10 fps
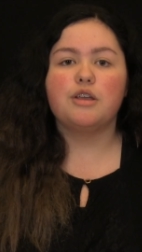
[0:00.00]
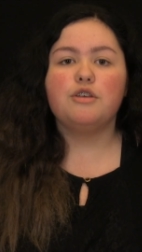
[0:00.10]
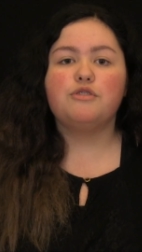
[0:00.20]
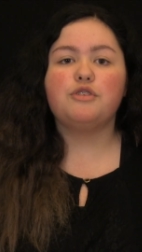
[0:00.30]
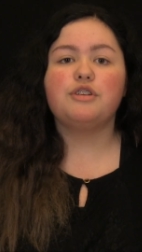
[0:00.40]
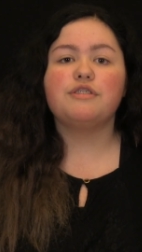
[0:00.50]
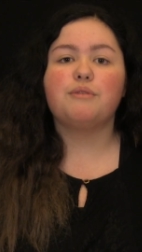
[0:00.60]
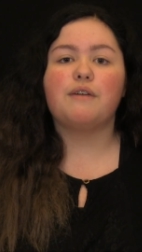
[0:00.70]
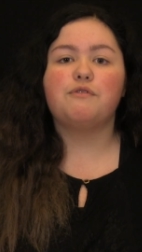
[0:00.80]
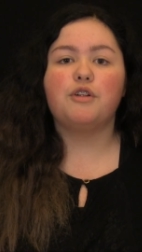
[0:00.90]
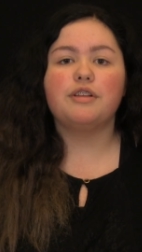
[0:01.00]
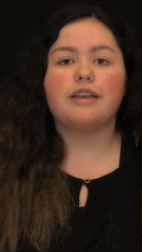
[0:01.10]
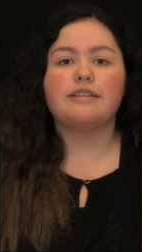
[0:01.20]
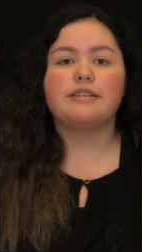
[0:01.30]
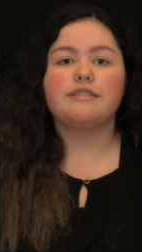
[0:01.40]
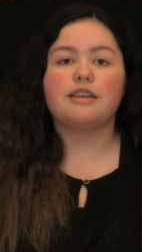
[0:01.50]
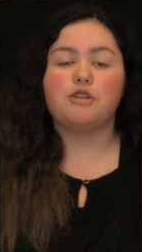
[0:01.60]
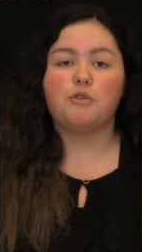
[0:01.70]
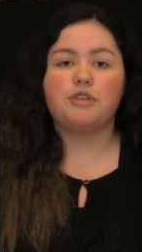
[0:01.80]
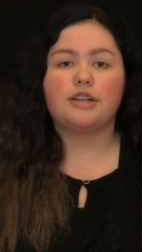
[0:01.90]
Students who have full attendance and
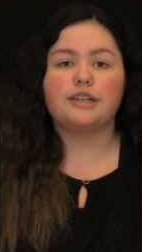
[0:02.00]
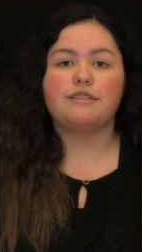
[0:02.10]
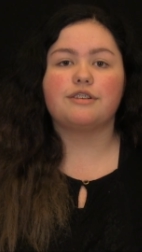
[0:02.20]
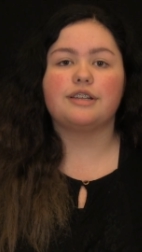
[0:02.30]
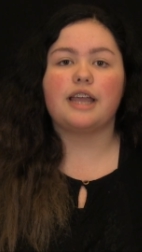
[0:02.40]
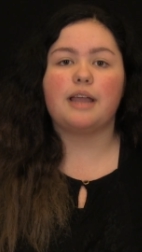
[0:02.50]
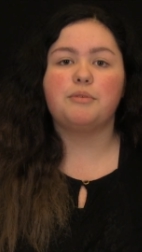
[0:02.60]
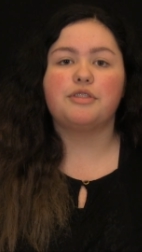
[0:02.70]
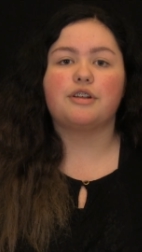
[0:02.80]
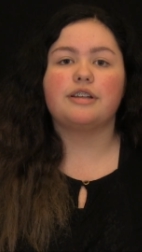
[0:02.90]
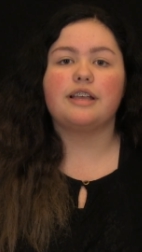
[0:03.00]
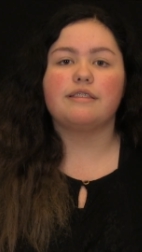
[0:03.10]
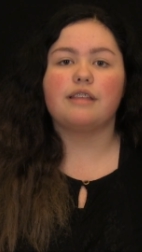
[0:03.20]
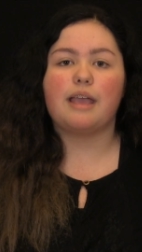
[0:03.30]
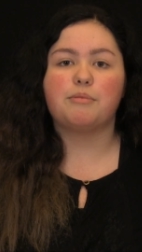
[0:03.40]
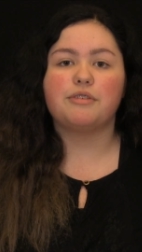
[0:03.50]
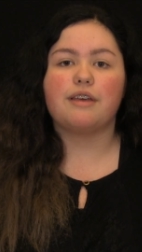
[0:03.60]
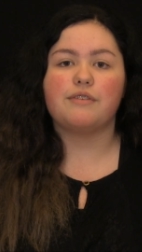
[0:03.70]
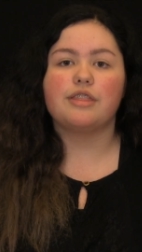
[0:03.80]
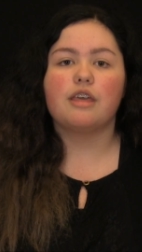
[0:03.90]
no tardies during April 3rd and April
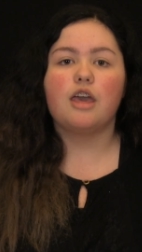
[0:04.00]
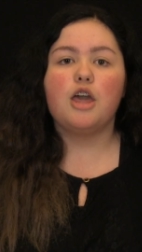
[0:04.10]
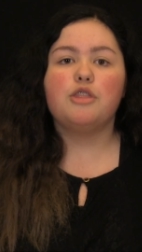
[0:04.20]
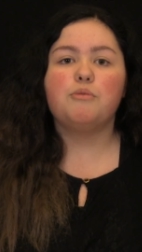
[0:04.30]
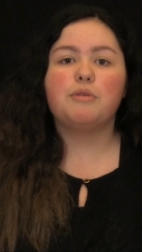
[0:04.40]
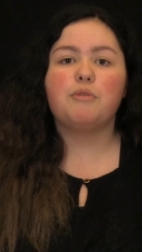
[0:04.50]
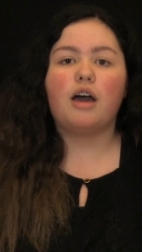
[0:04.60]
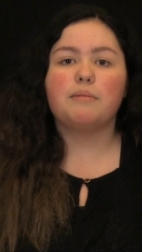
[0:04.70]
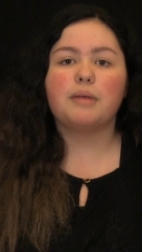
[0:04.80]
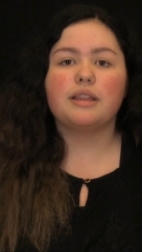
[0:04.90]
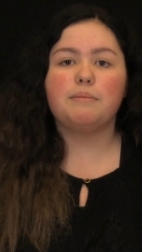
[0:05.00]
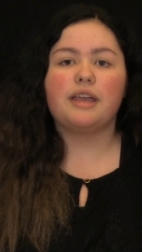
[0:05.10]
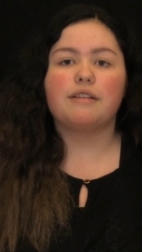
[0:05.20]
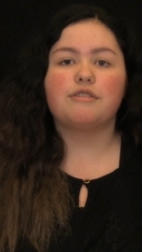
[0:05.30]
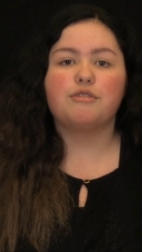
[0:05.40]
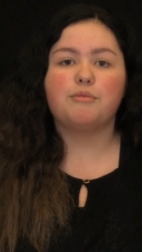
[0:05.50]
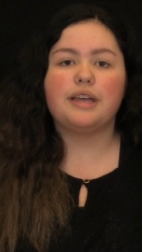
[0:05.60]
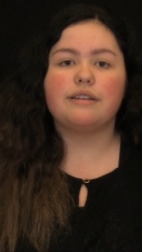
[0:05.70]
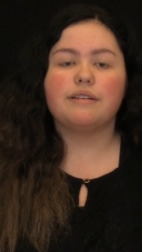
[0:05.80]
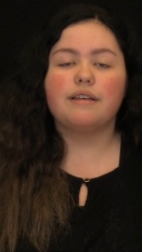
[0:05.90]
7th, the week will automatically be entered to
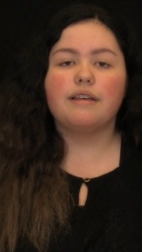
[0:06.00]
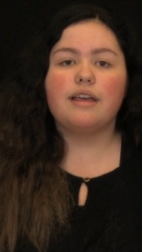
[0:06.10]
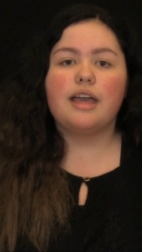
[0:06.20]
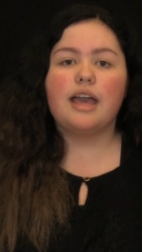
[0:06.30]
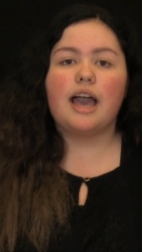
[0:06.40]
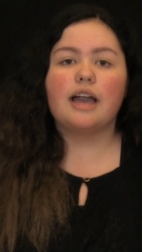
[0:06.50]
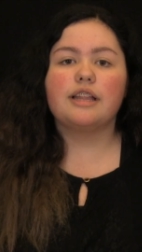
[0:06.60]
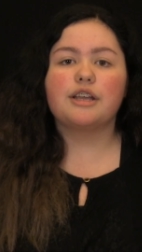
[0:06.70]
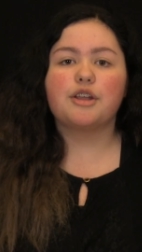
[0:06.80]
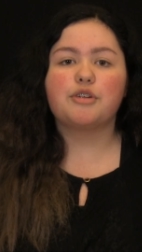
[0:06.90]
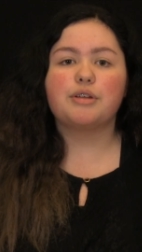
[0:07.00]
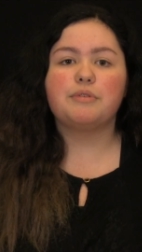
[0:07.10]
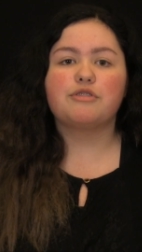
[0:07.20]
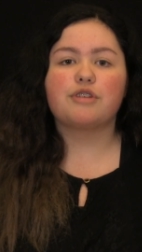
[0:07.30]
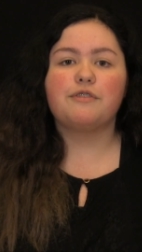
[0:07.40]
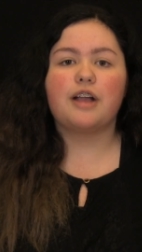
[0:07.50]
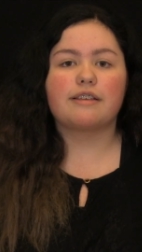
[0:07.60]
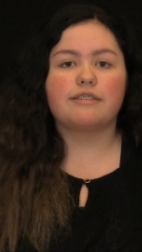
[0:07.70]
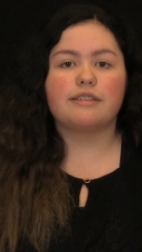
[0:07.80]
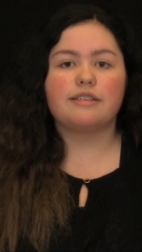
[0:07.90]
win. At Claggett Creek, we strive for
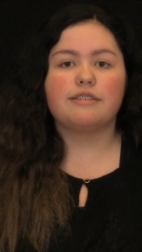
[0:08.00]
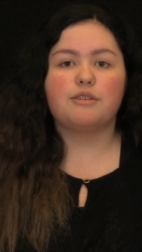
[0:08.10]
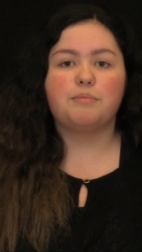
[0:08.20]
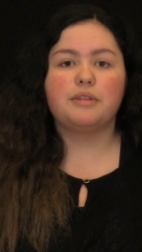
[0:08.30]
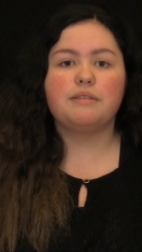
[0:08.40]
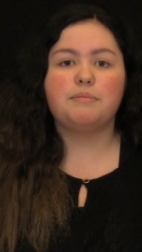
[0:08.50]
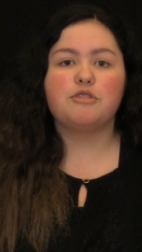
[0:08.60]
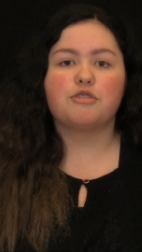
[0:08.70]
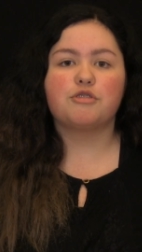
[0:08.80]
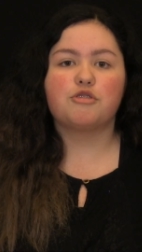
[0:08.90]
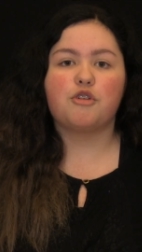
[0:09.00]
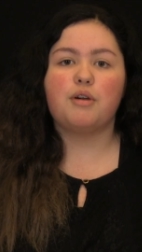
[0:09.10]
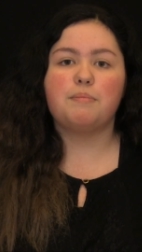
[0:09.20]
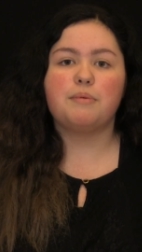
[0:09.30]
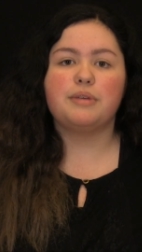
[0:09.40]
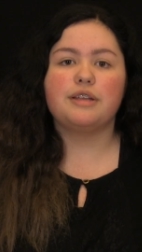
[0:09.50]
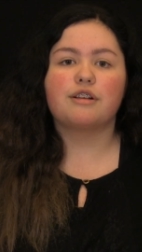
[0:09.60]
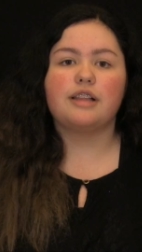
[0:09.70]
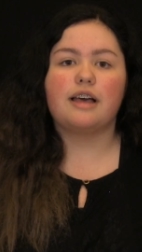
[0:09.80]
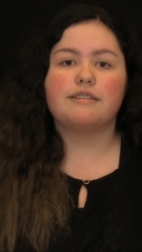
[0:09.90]
excellence, so please be sure to show up and be in your
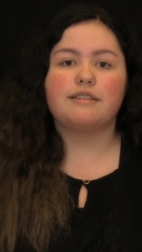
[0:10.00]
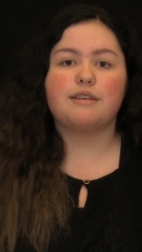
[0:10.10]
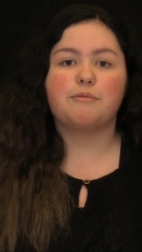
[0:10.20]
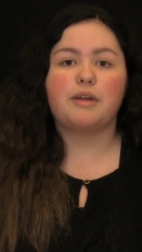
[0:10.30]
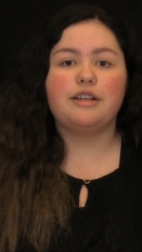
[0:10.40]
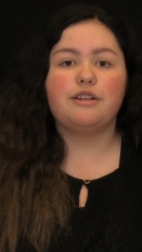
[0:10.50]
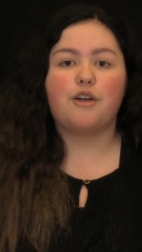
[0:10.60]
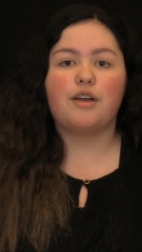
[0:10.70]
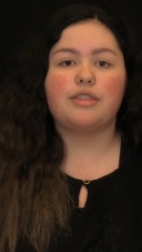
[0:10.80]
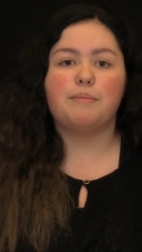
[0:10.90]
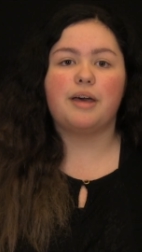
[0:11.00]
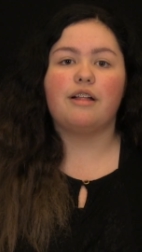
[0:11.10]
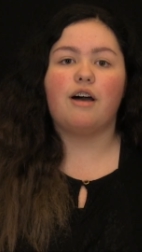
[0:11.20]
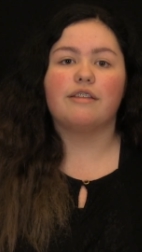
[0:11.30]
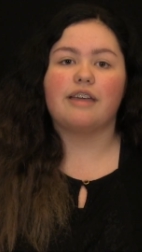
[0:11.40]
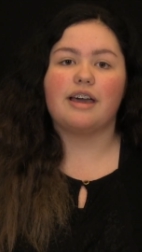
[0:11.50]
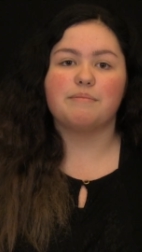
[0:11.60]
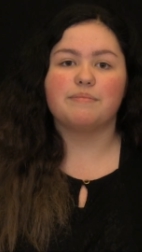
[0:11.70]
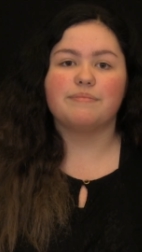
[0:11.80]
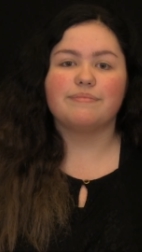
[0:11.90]
classes and ready to go at the bell on time.